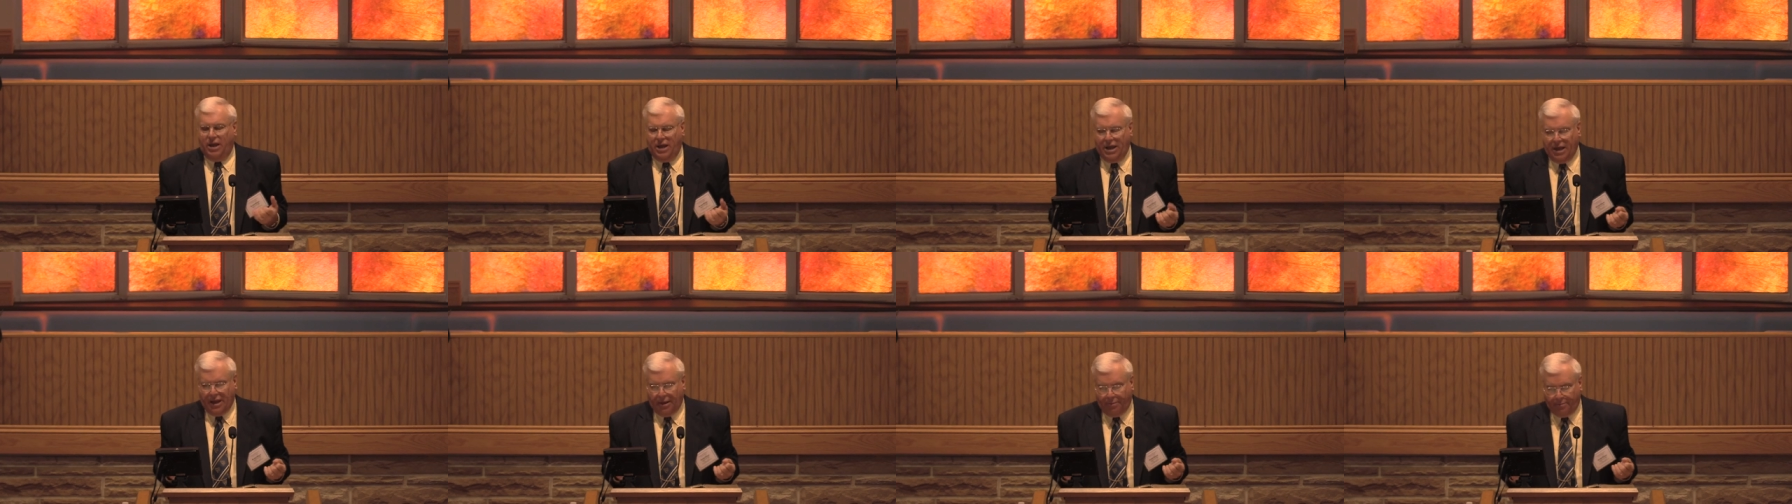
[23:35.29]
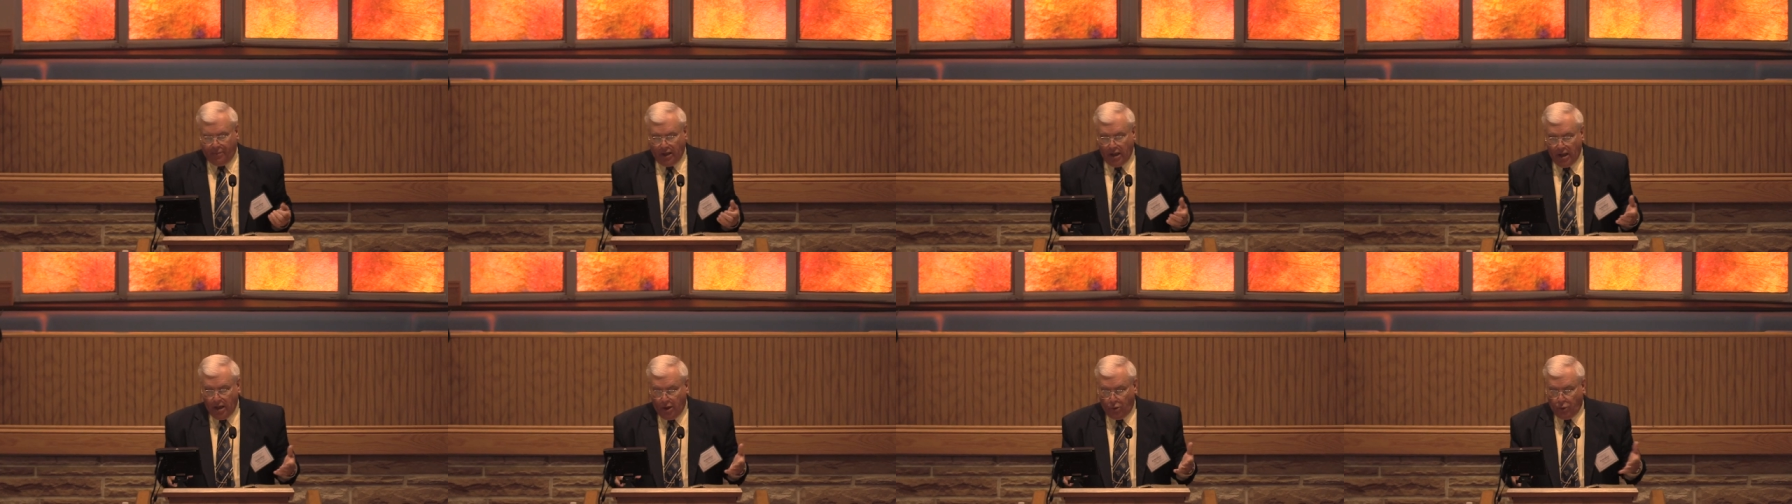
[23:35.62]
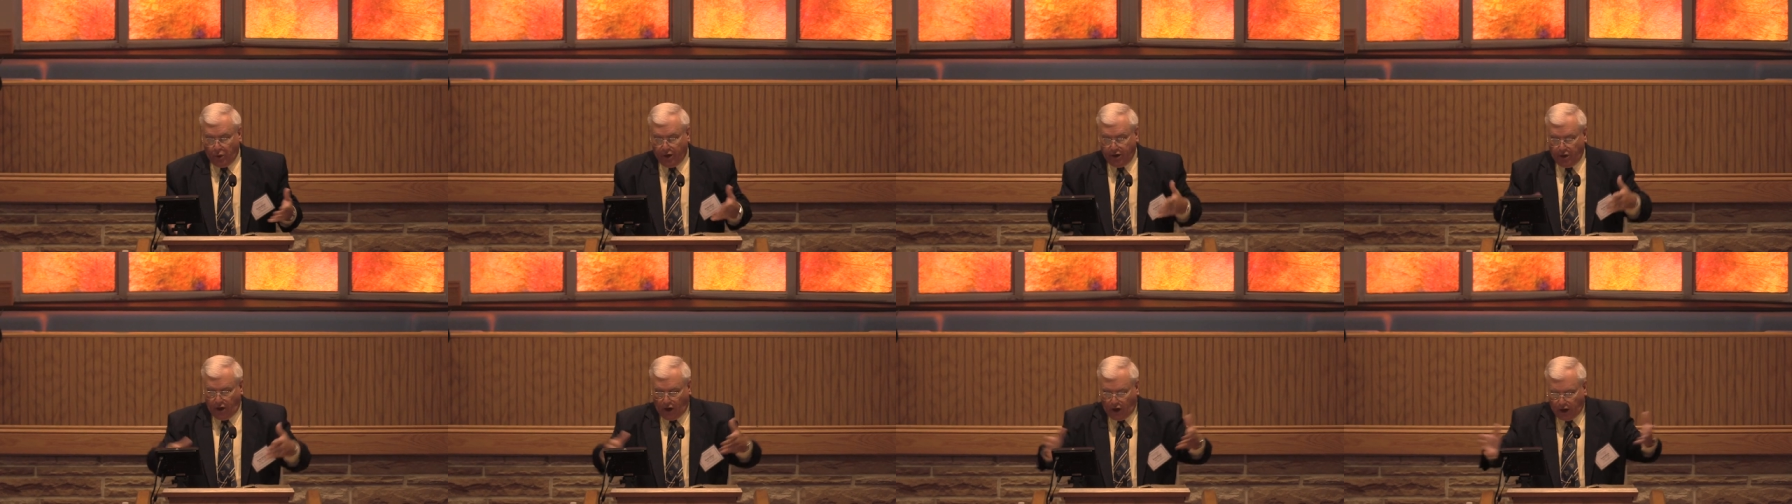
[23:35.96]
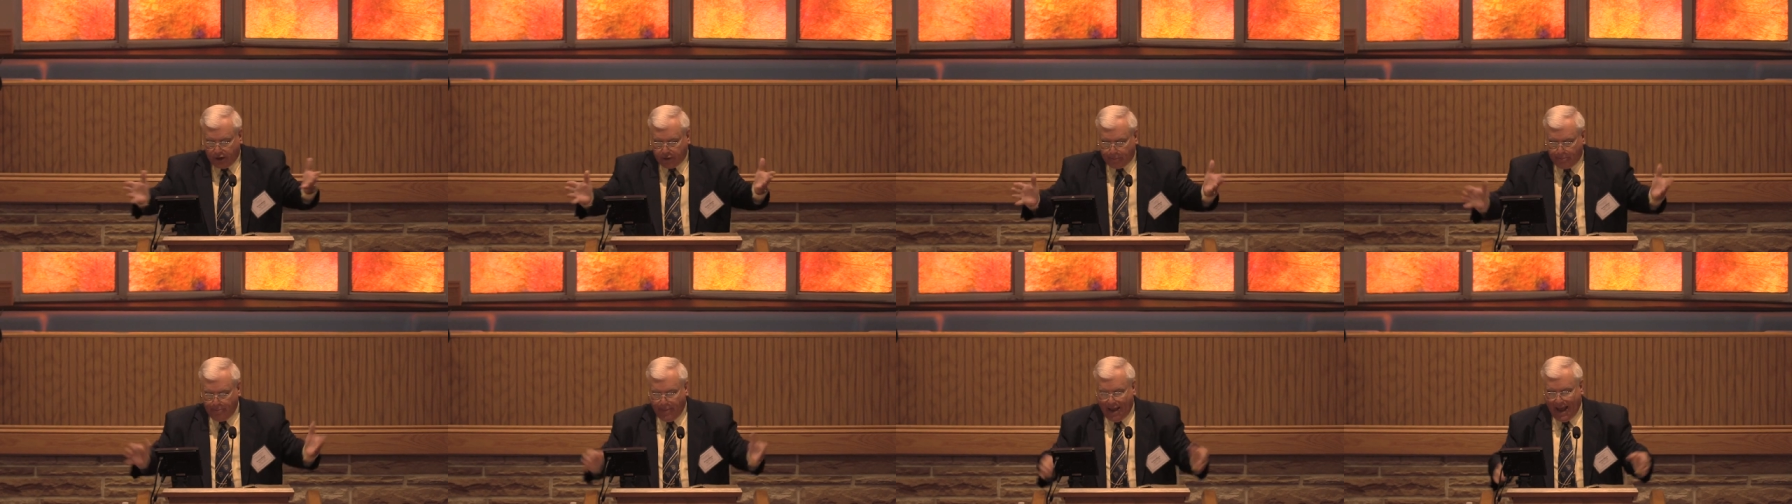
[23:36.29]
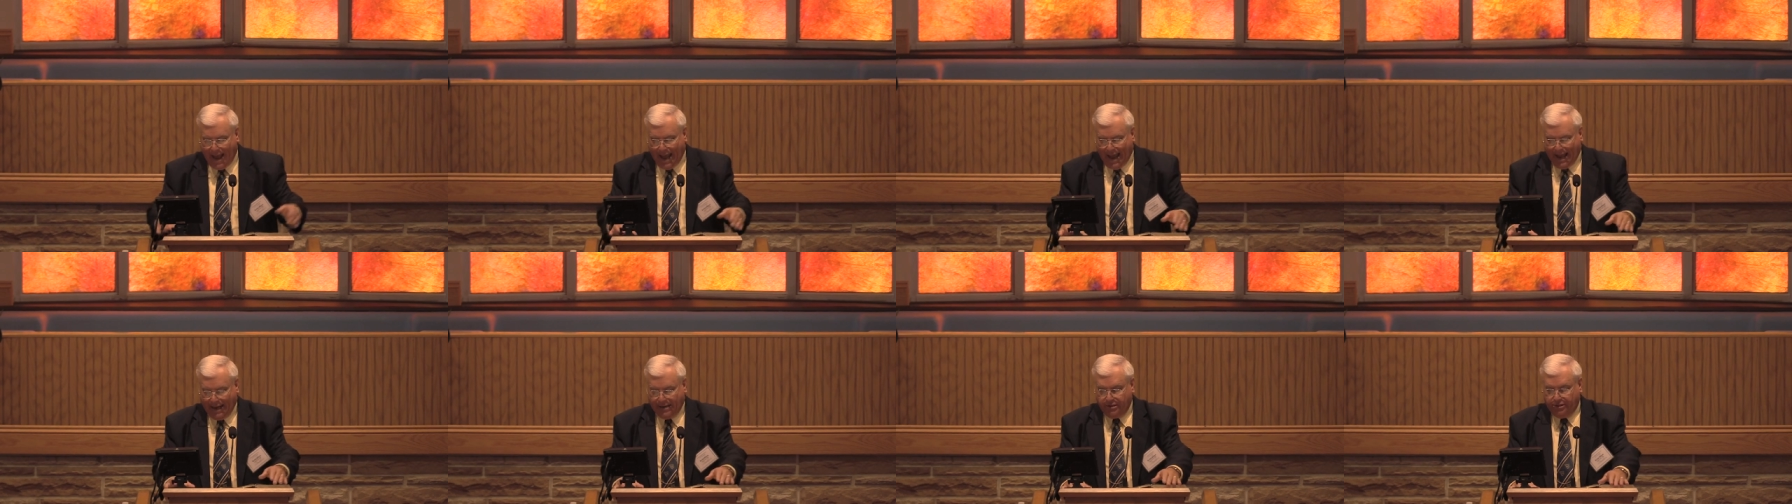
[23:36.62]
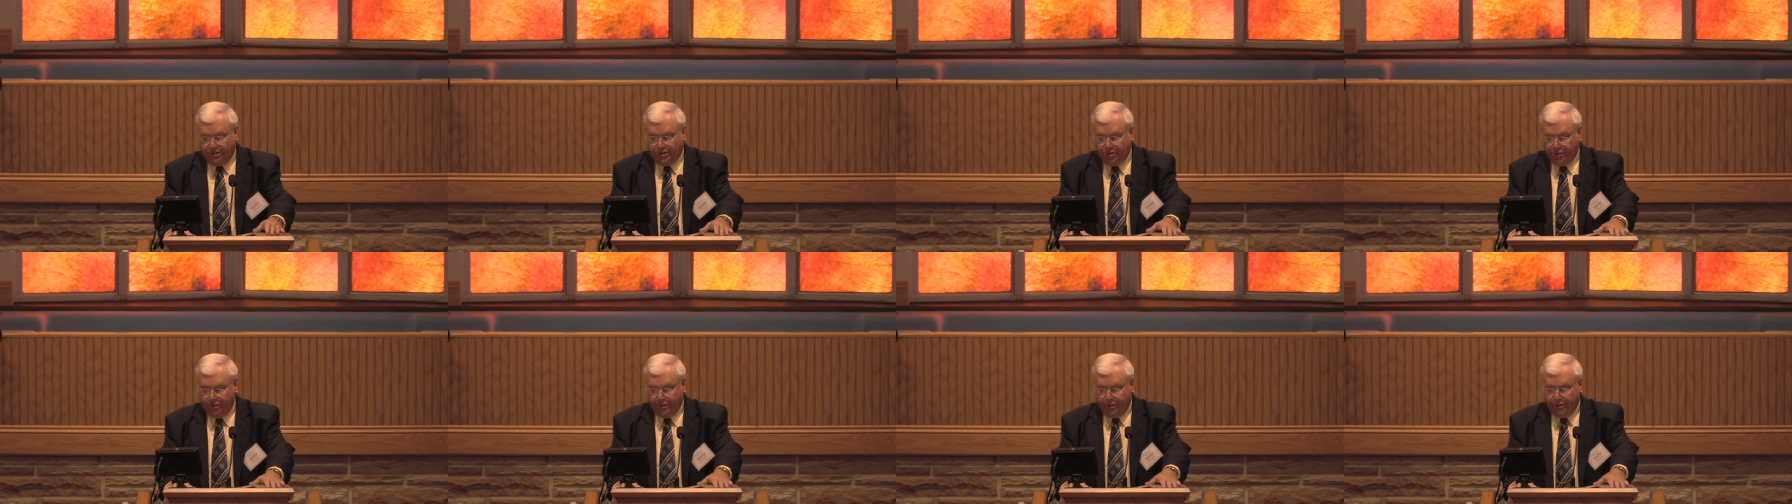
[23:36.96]
to him would look
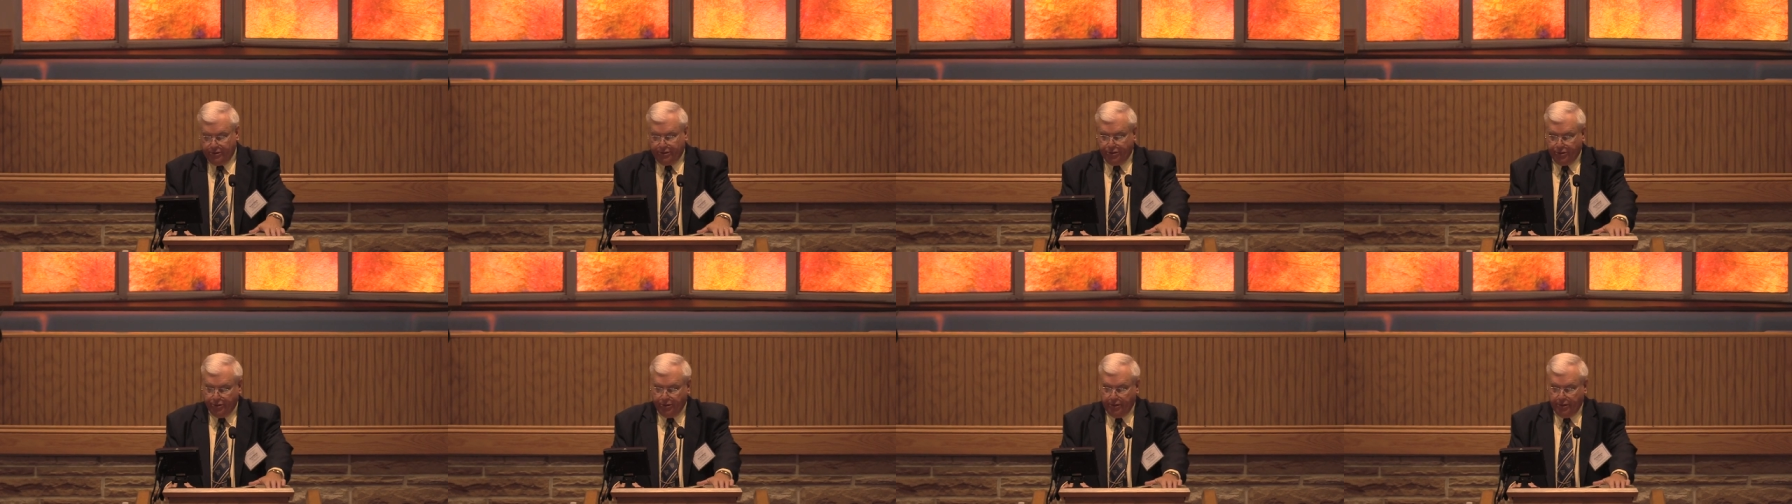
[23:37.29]
bad to,